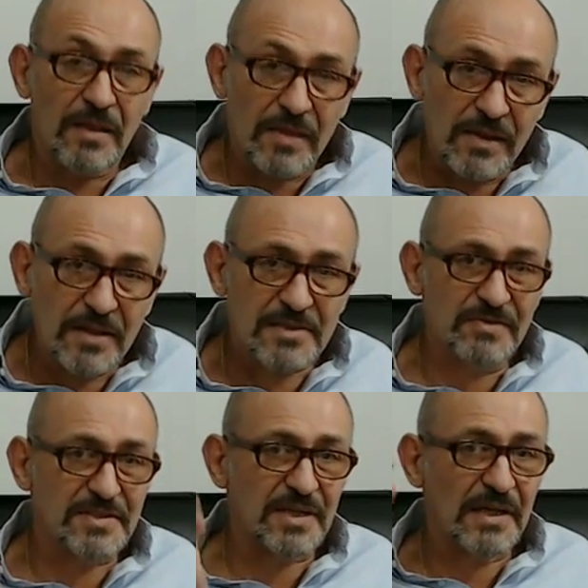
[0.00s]
Then there's
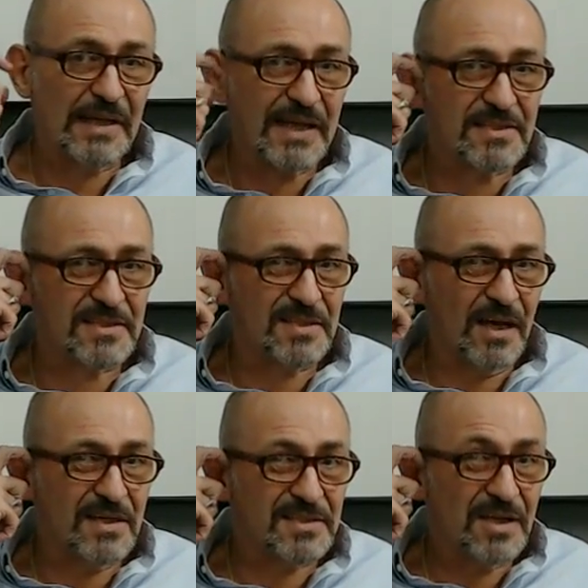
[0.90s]
physical
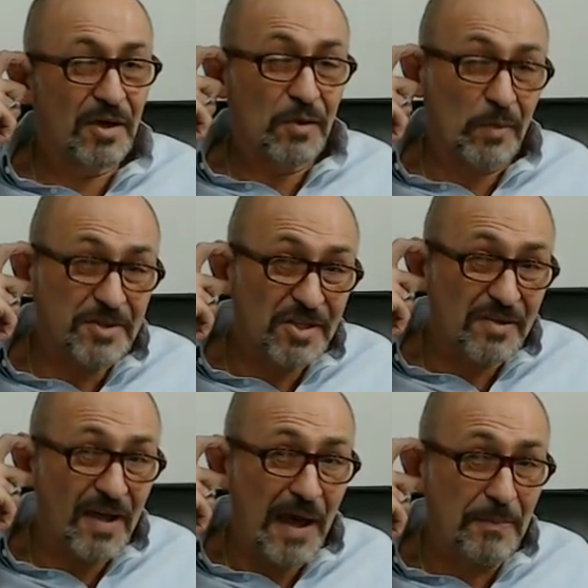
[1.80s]
exercise. What's going
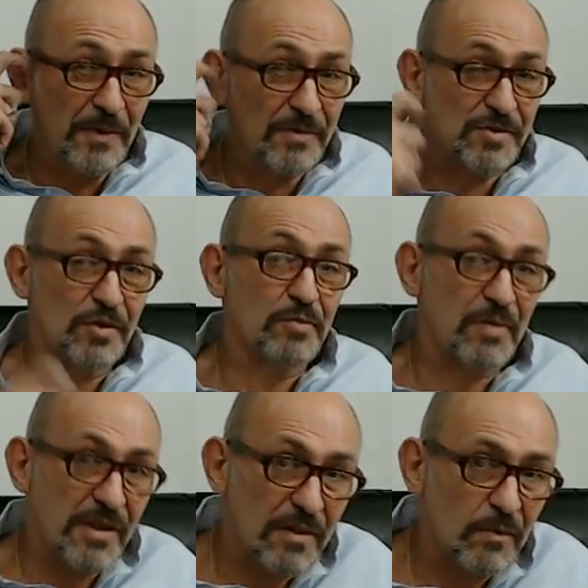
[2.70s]
to happen to your
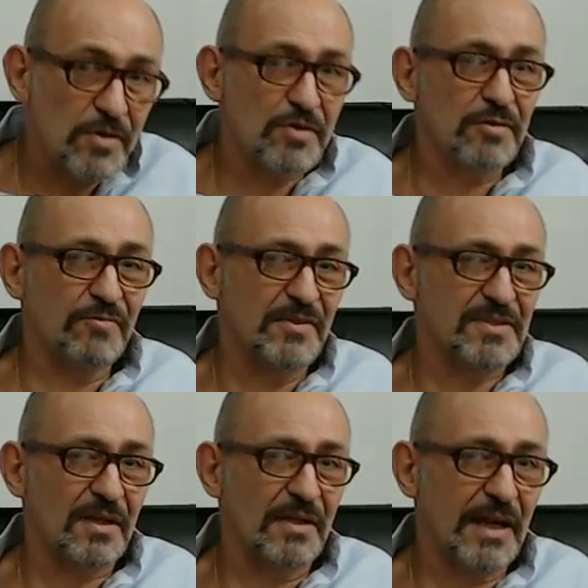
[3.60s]
breathing when you do
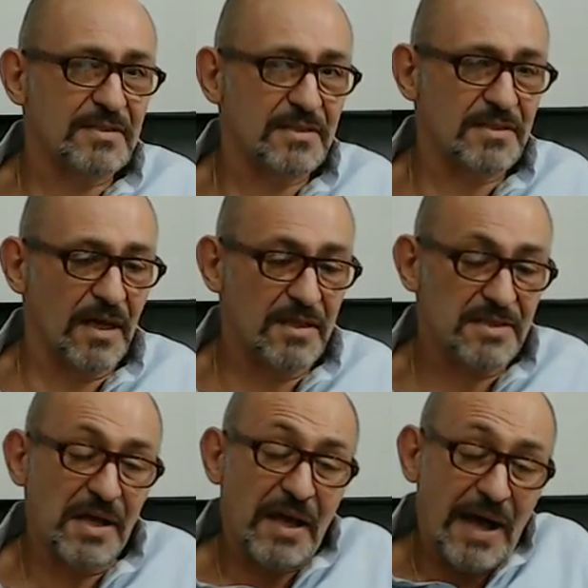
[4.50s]
physical
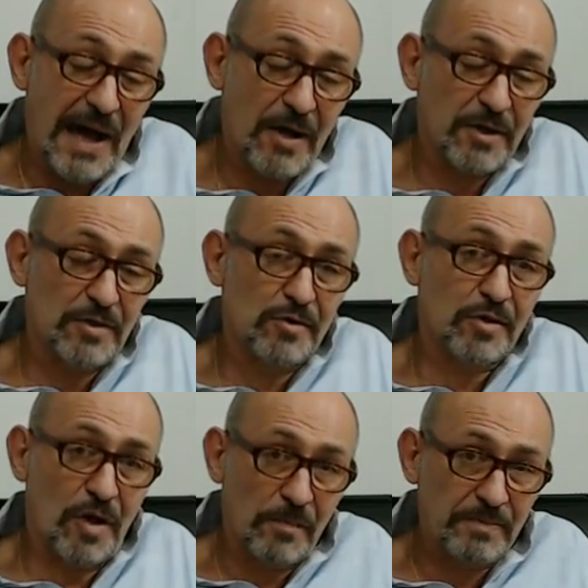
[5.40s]
exercise? How can you
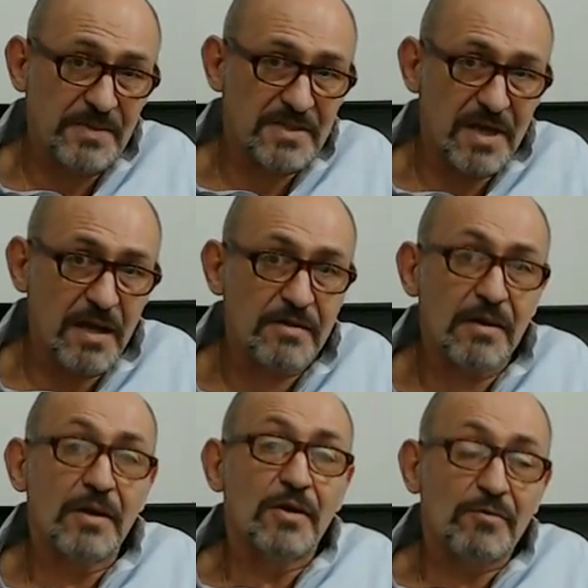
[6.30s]
compensate
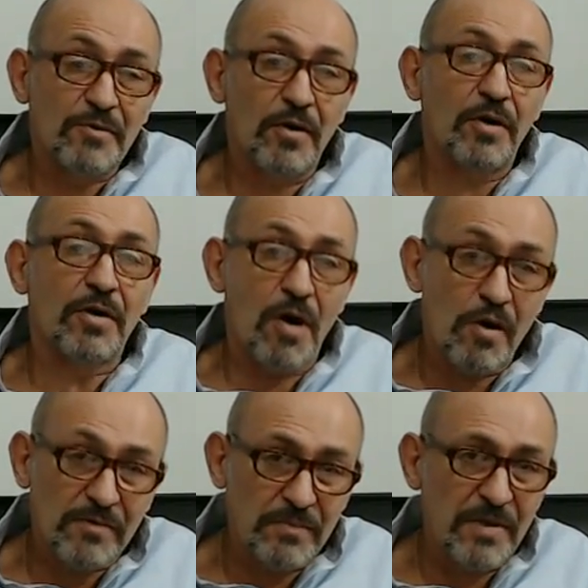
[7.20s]
for
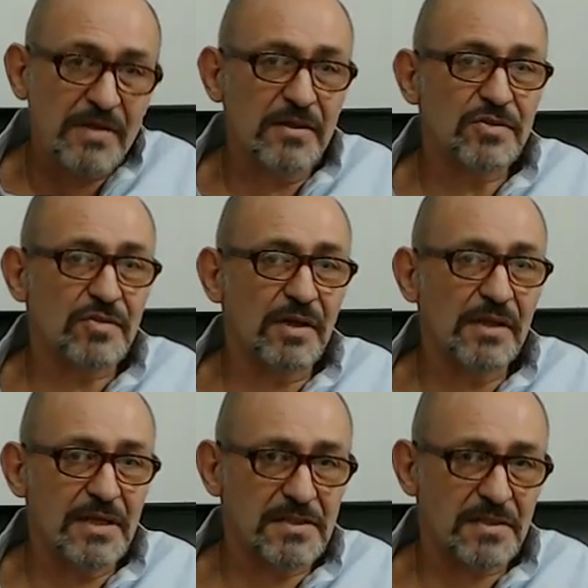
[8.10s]
overbreathing during
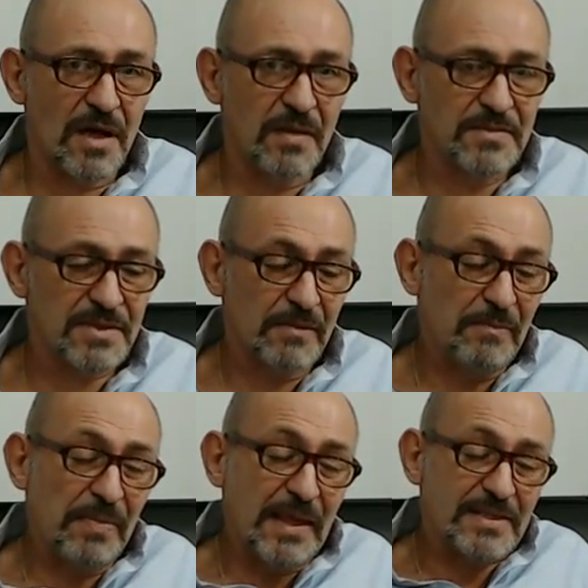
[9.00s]
these times?
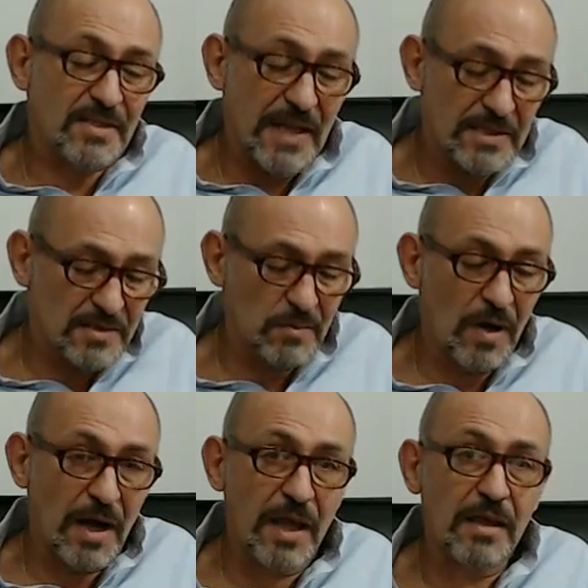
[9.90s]
So that's
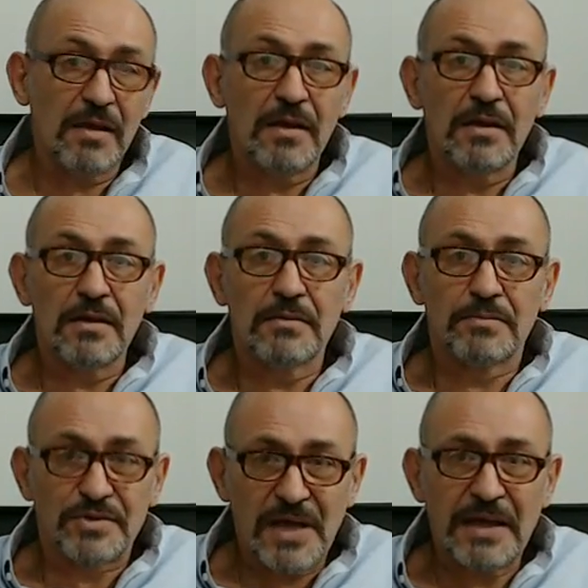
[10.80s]
why
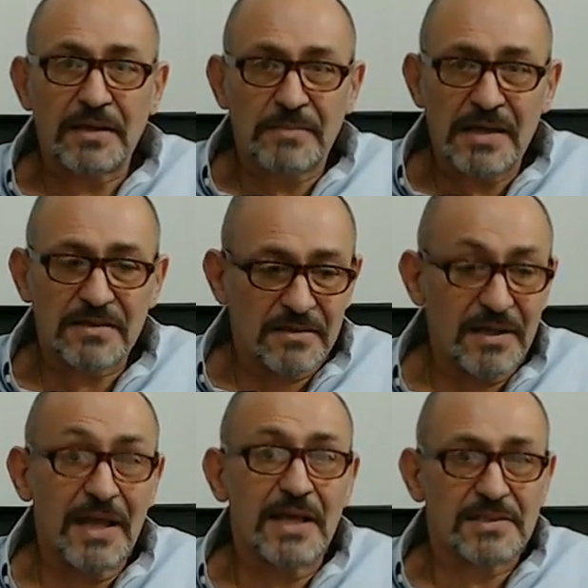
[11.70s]
Buteyko method
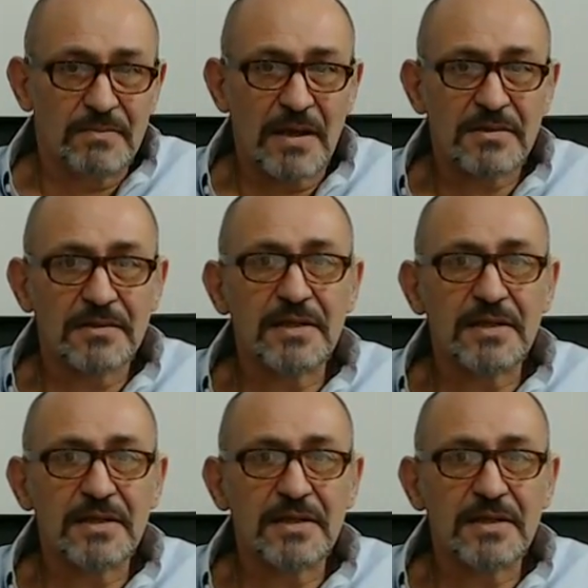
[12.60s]
is a method.